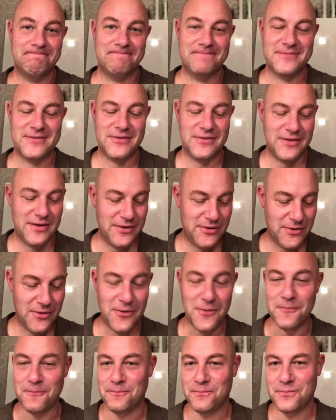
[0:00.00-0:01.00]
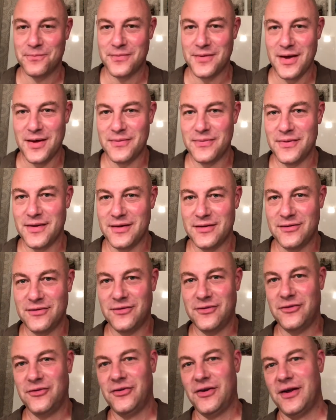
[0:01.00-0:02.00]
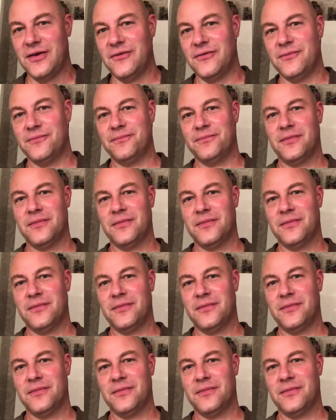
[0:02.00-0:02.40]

So there you go. That's the shave.